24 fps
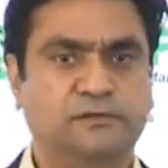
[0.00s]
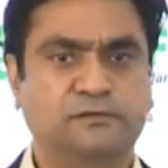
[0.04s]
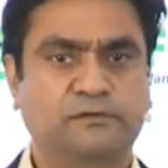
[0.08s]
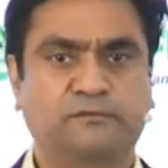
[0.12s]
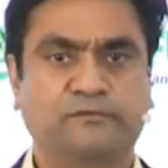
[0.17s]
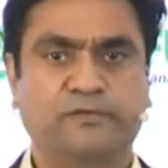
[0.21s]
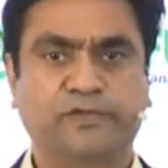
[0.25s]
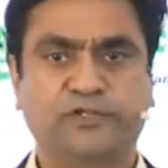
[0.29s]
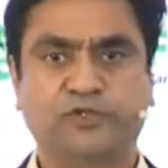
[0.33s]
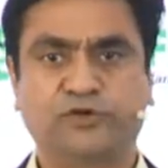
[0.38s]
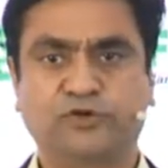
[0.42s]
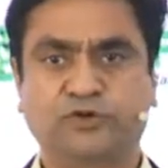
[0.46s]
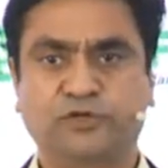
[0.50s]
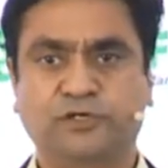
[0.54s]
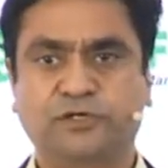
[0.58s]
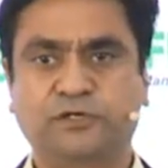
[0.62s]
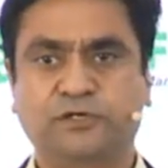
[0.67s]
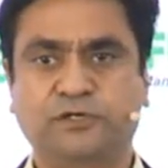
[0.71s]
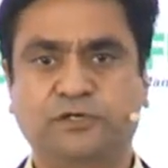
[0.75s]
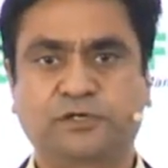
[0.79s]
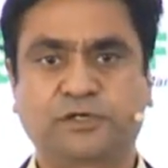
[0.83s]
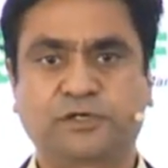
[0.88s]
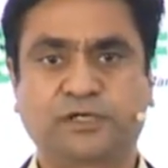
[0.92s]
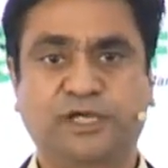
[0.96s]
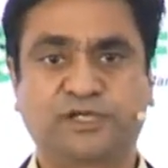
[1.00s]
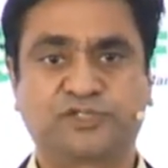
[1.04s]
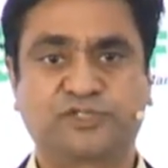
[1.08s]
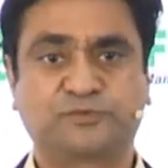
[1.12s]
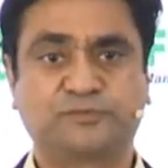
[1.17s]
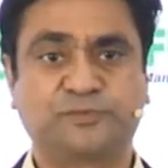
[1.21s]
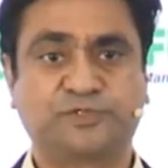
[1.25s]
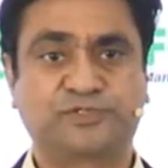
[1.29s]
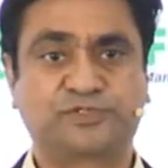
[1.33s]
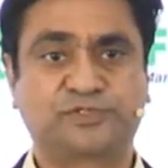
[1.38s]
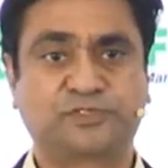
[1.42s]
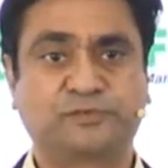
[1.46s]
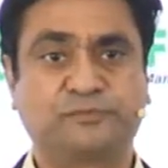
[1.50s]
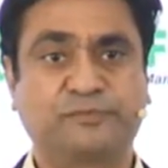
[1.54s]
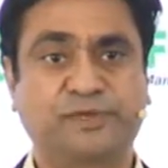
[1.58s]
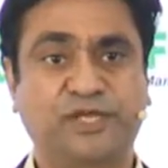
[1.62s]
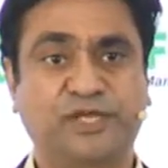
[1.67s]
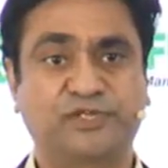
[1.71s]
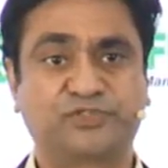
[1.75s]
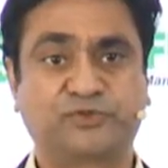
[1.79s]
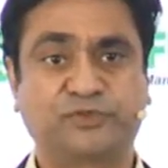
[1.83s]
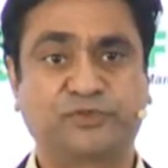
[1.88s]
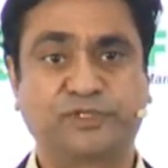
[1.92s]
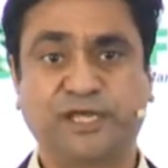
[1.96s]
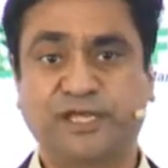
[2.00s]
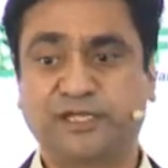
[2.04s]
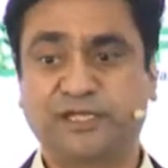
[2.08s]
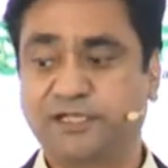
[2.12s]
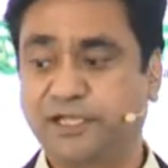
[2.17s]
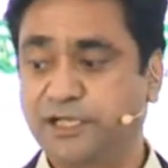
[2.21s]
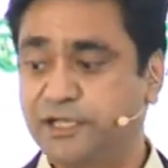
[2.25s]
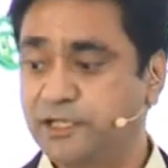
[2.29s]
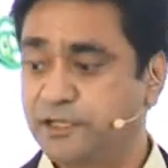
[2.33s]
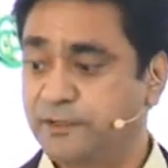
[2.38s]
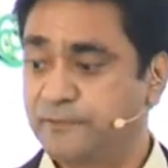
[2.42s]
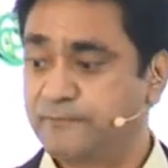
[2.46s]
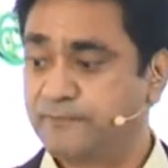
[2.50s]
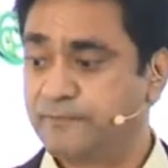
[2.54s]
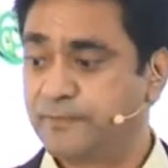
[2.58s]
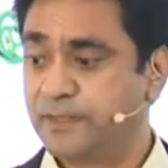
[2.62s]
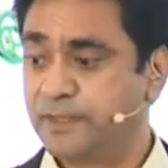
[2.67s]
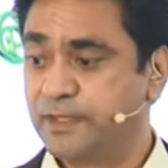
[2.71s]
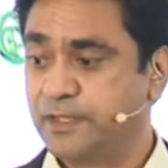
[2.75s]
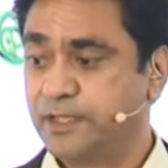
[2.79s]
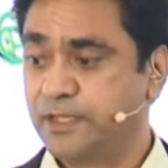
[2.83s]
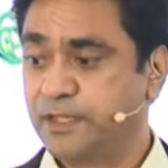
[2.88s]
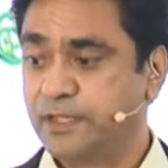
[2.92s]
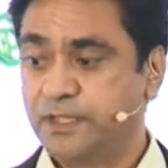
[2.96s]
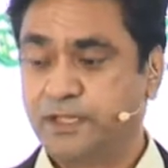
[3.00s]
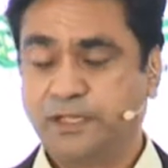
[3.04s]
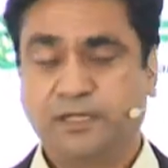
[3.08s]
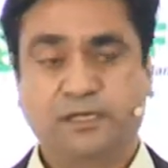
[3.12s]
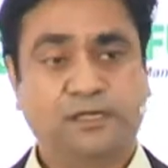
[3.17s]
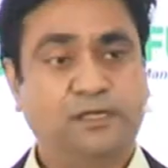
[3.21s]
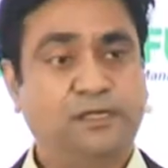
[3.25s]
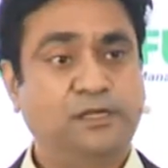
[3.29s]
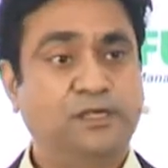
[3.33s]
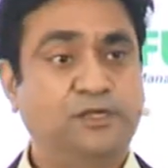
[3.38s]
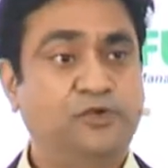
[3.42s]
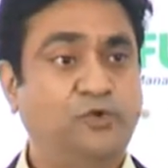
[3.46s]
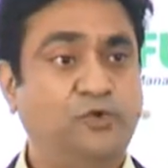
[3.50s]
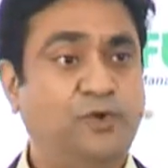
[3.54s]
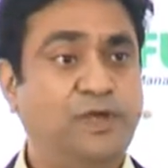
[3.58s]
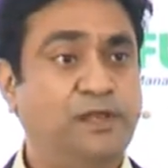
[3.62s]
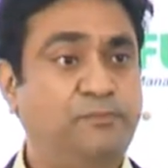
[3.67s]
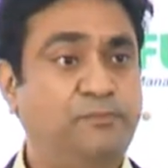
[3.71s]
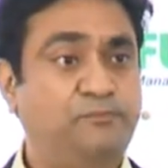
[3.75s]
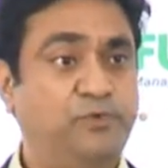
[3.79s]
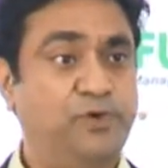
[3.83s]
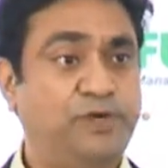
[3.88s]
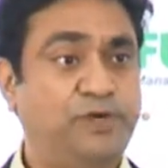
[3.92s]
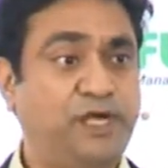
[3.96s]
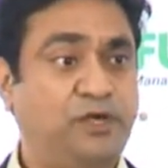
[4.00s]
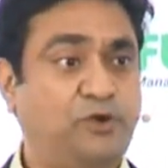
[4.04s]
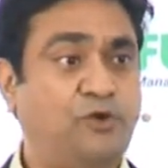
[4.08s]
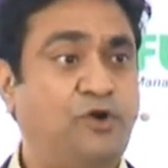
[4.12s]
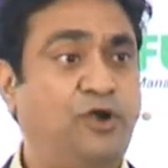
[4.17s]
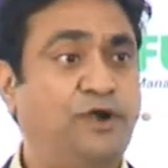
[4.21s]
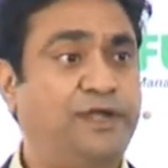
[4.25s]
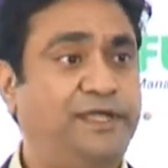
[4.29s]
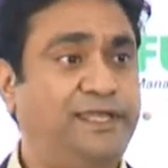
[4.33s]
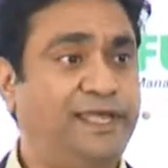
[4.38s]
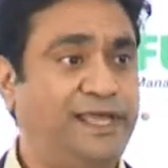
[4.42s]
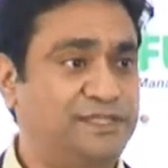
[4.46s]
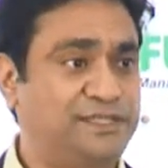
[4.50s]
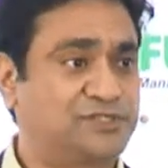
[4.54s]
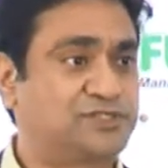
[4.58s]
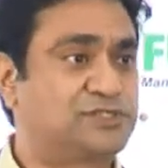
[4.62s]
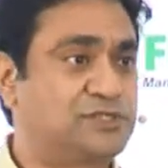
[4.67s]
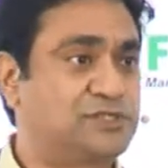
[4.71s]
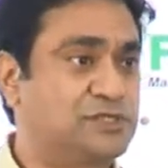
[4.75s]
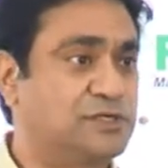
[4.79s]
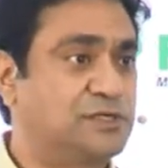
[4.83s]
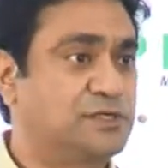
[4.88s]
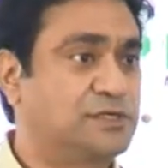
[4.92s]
with your customers based on that data. You can put a context